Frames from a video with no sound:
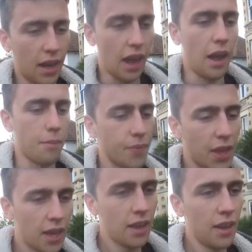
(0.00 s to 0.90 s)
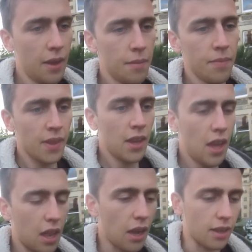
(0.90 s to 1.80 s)
And
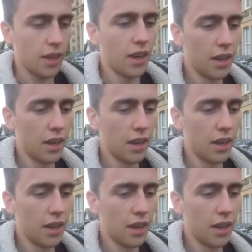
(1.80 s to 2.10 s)
like,